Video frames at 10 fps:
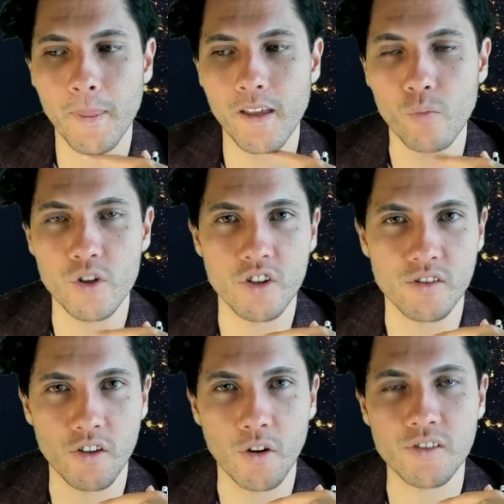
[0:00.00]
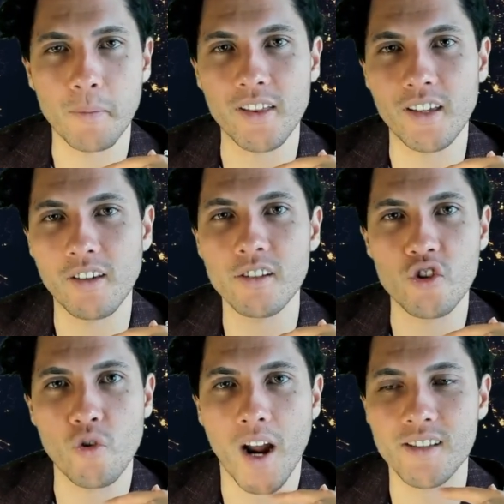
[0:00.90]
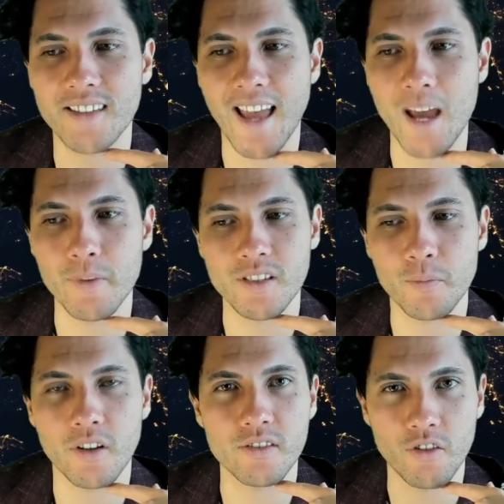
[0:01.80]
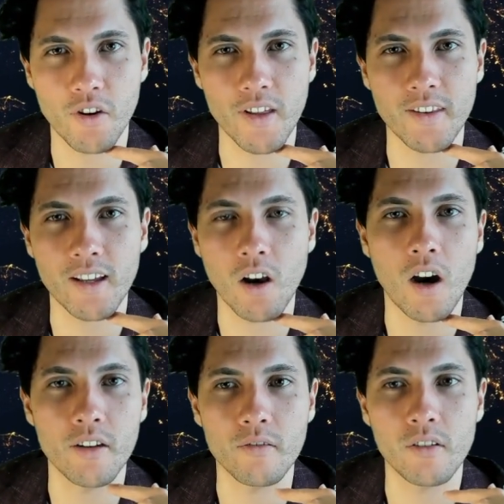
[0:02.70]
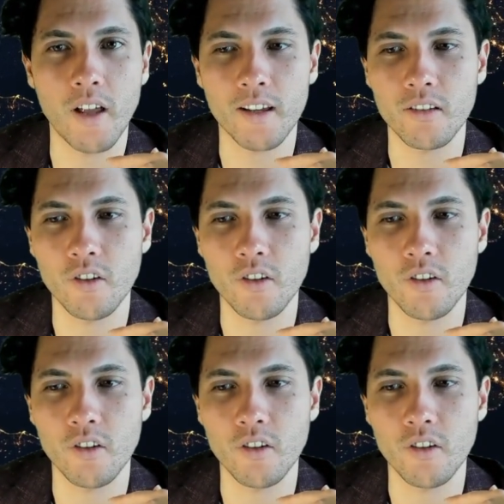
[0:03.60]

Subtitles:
which is, something that does attract scammers, because, they can't, like,